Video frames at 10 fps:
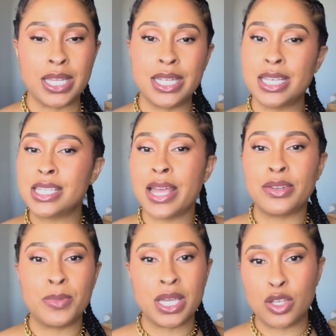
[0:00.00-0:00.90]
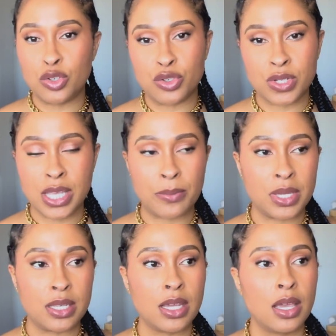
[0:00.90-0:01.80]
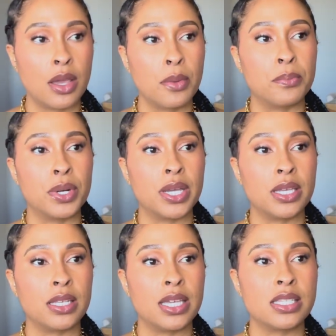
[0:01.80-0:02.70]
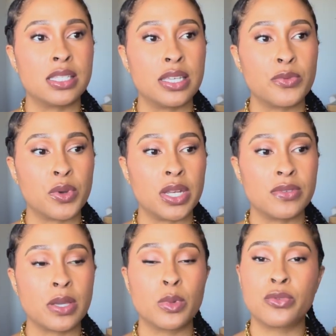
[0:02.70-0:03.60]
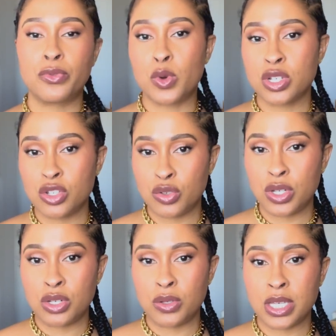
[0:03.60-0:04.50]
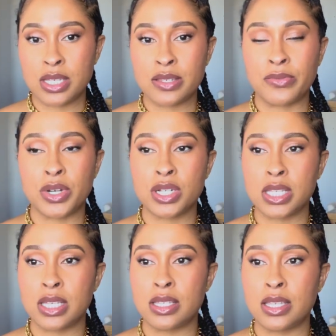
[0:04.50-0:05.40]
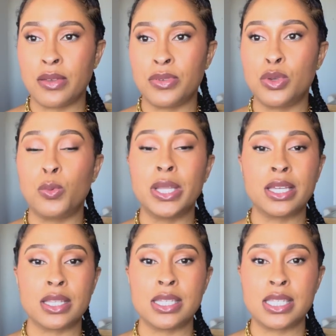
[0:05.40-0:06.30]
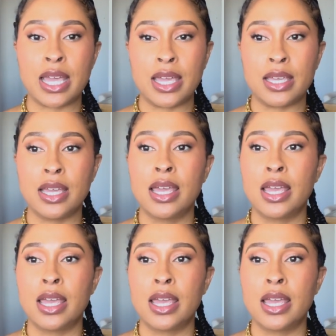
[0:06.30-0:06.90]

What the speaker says: It doesn't have to be a huge resentment, but it's different if someone forces you to do this versus if you willingly say,